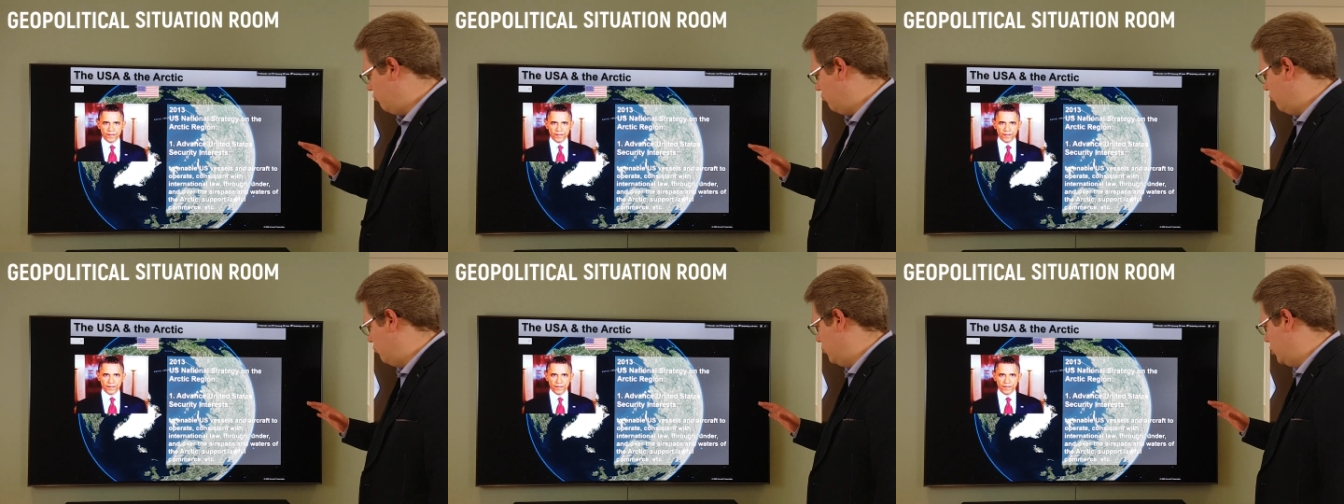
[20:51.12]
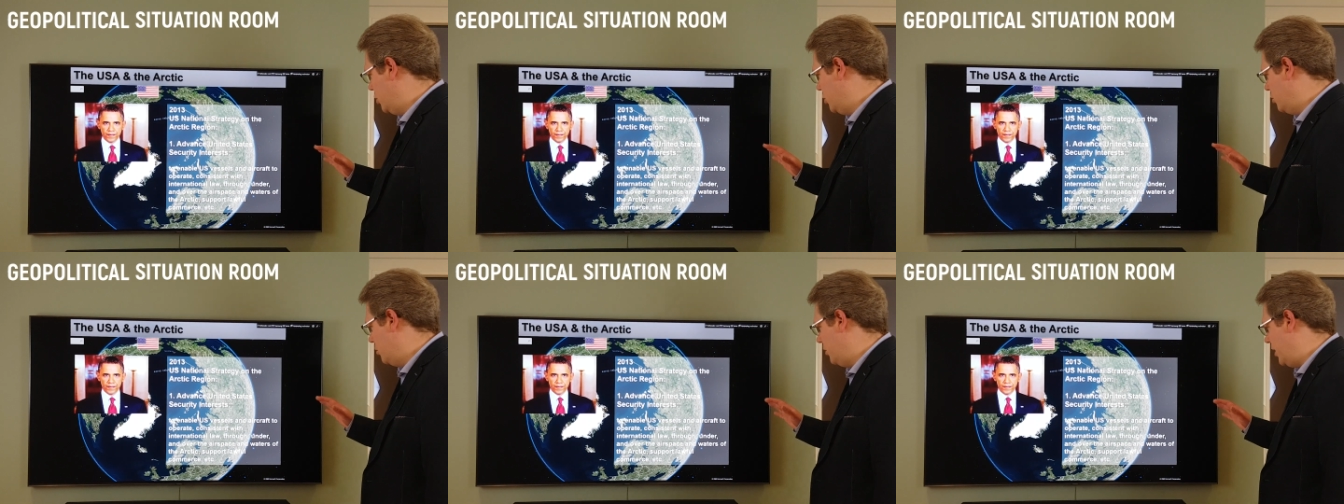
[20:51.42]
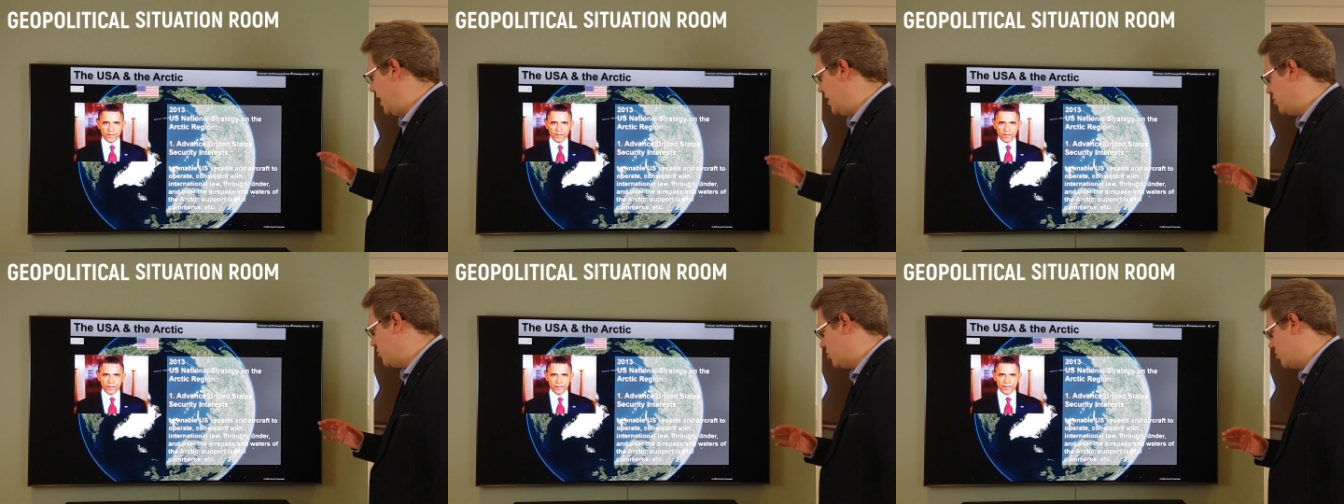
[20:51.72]
The
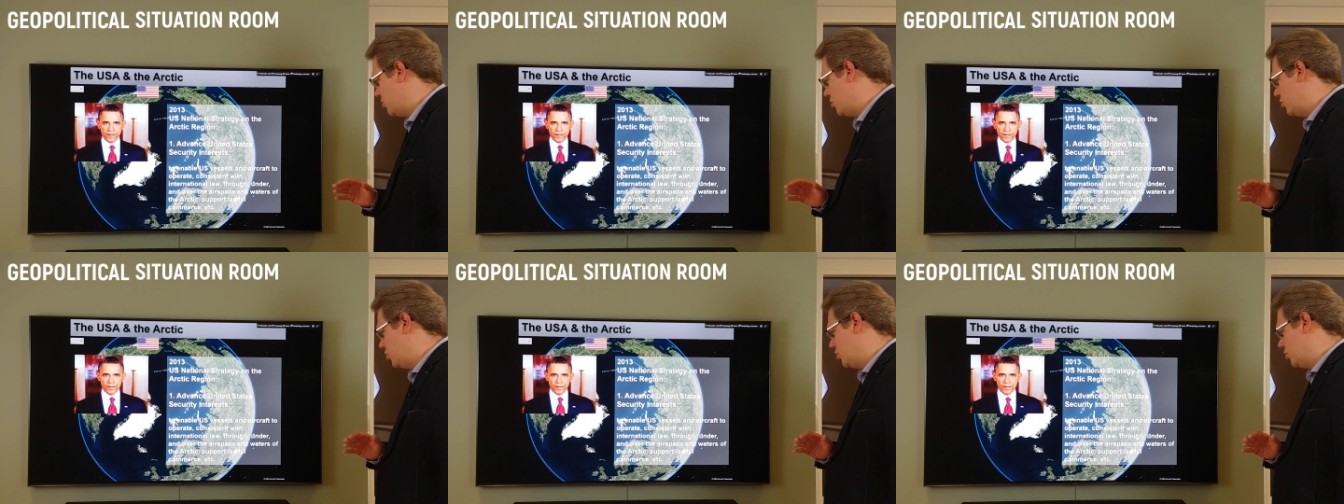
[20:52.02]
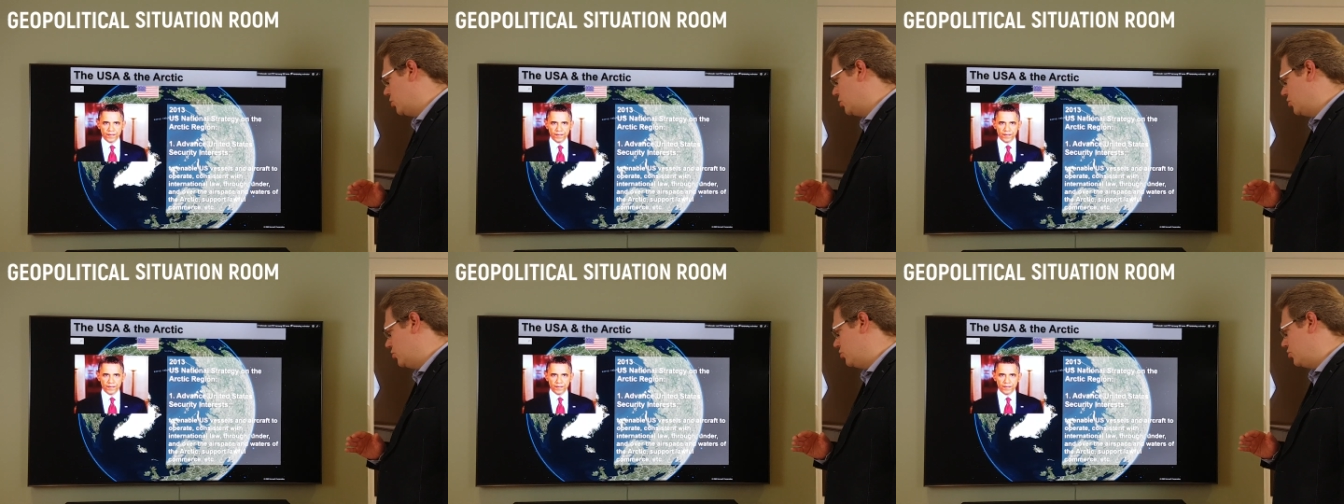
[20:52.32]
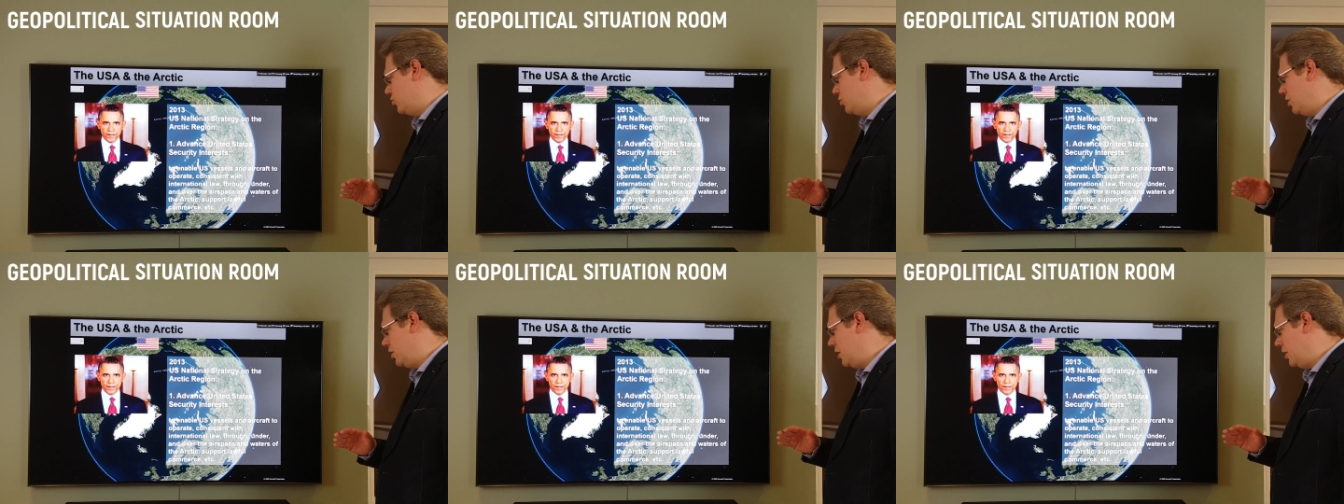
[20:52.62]
US
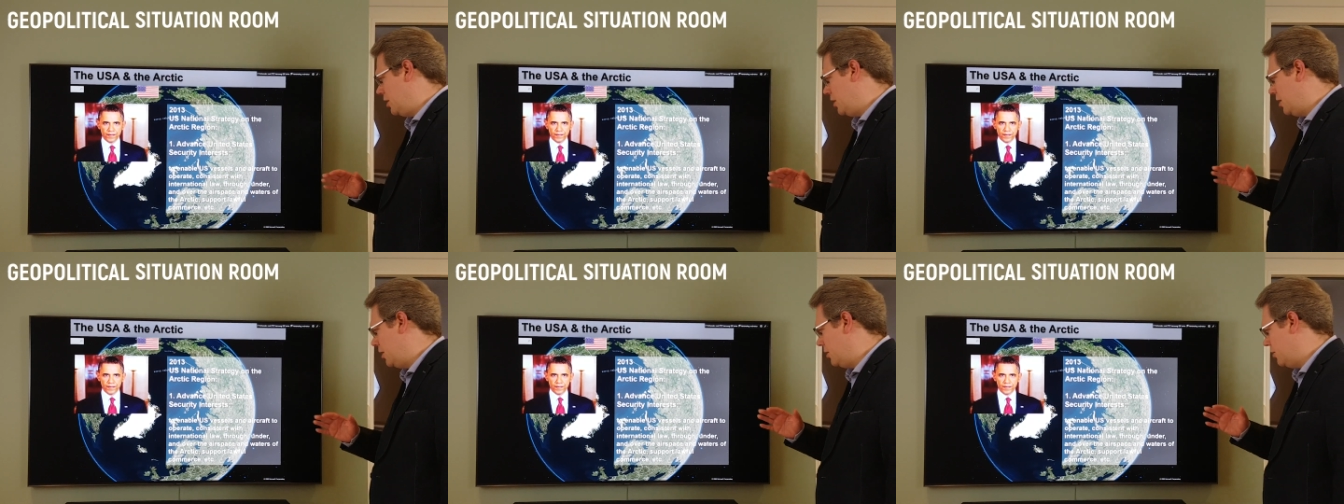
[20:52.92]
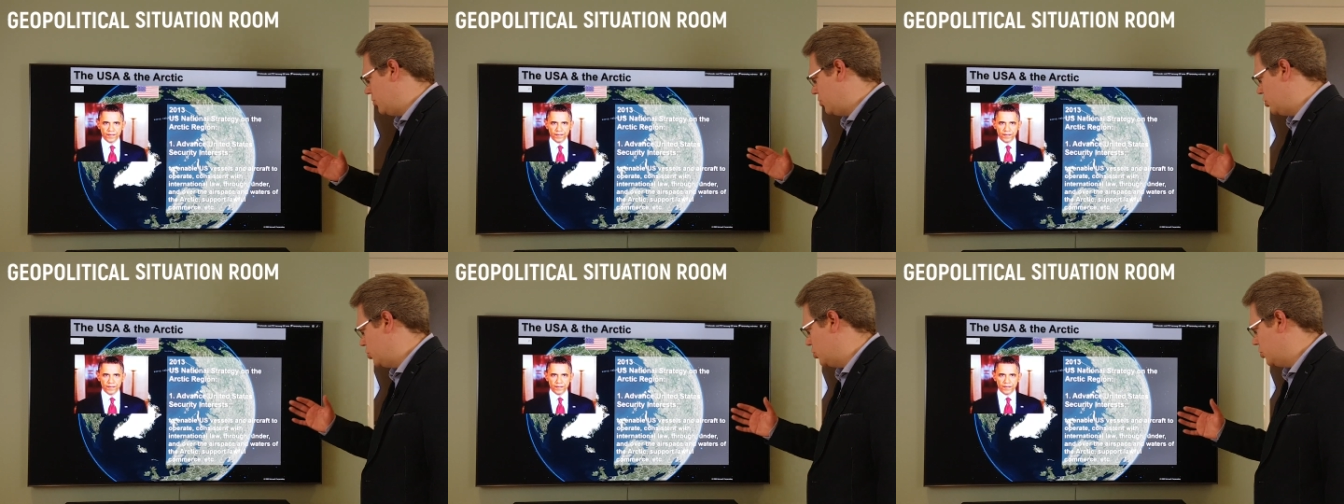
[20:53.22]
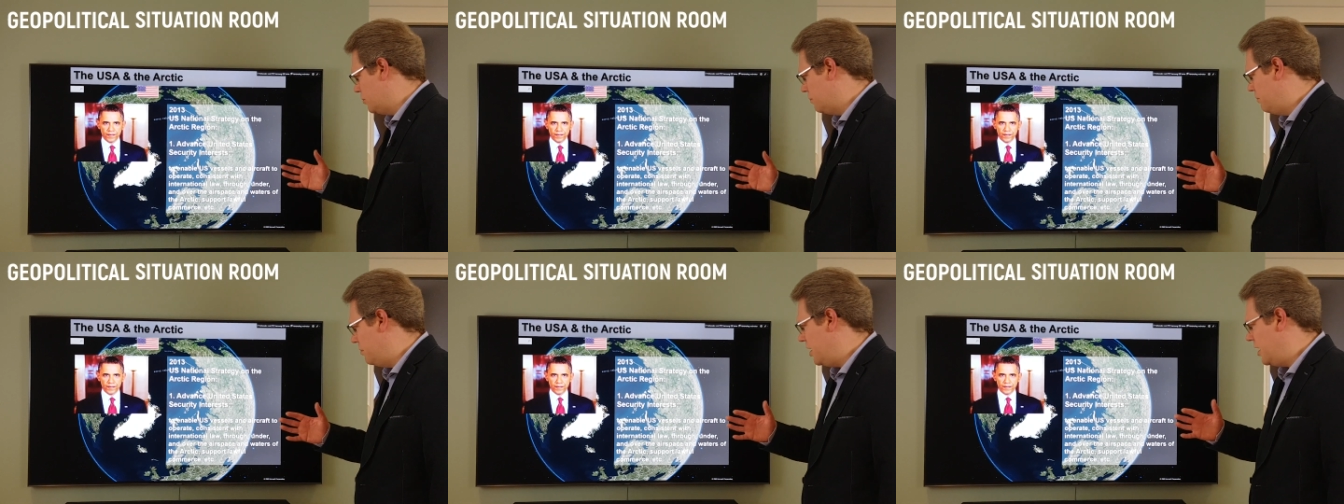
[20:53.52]

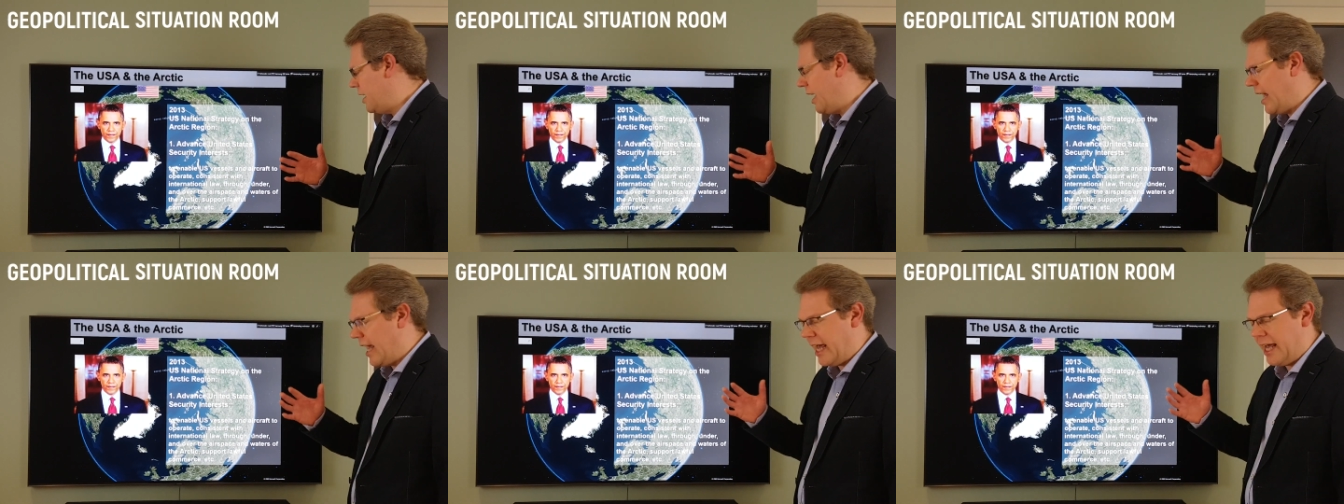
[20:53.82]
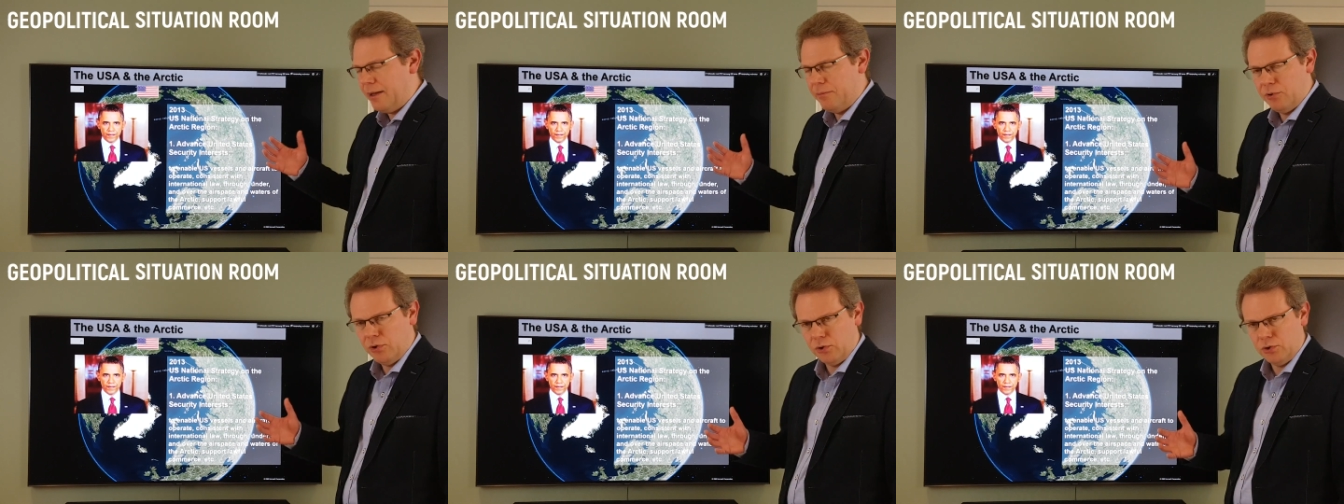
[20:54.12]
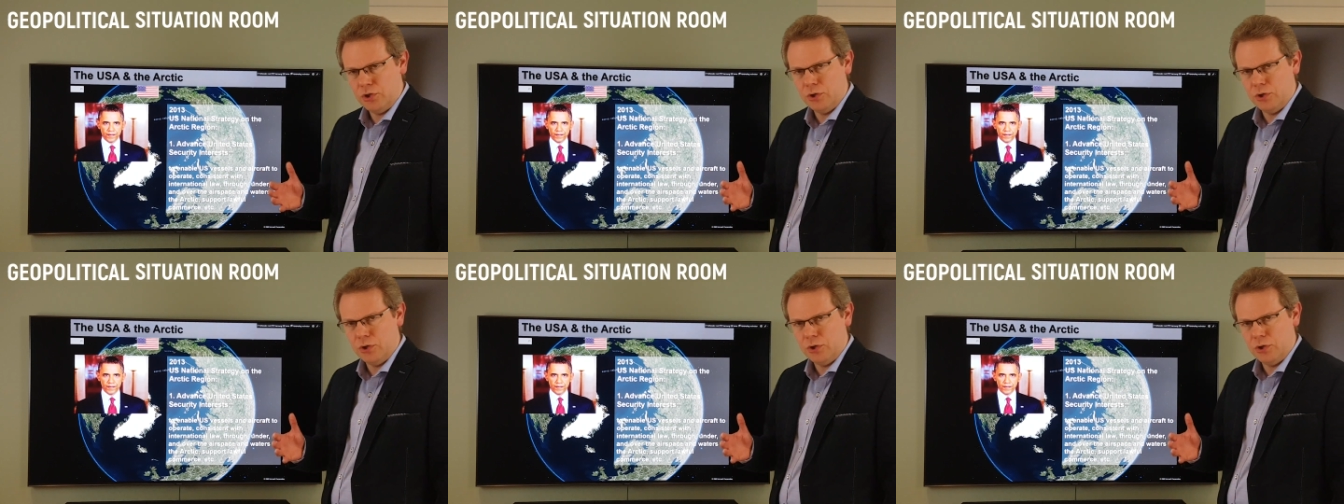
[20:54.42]
should be able,